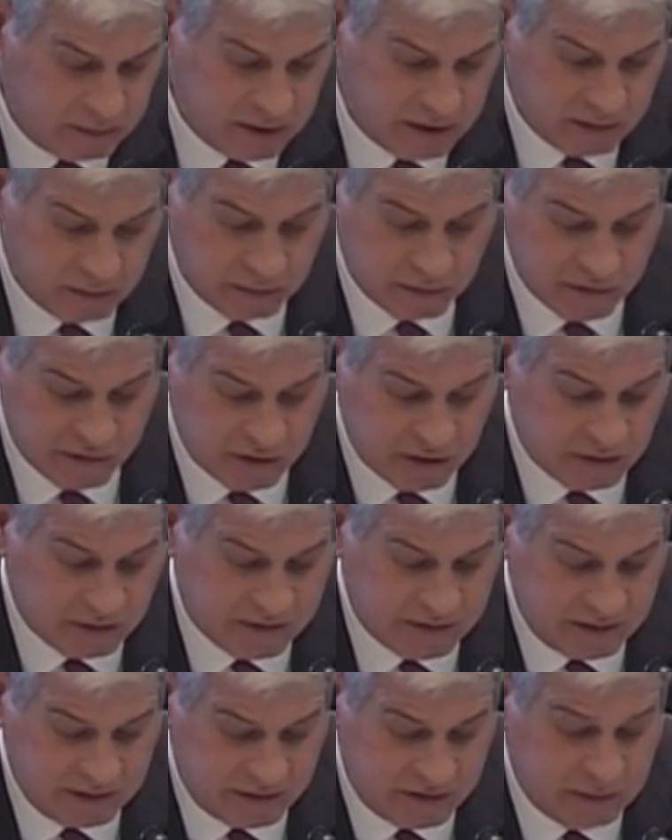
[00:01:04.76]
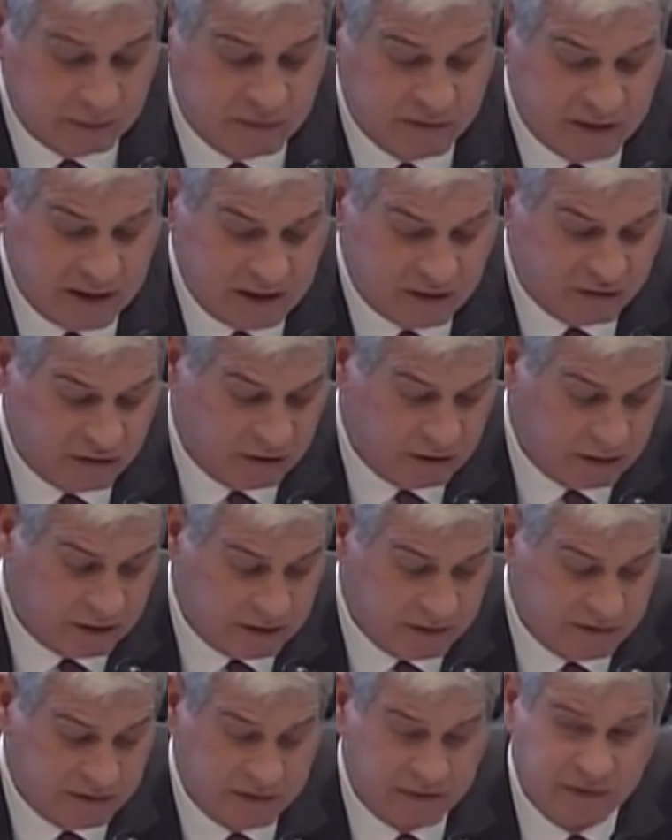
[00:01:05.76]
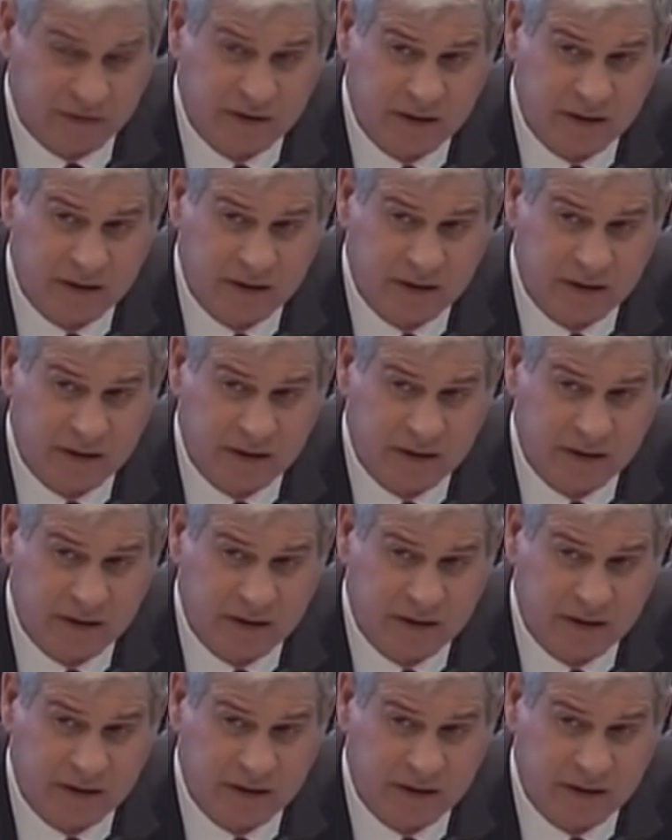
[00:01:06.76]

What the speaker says: with the resulting substantial loss of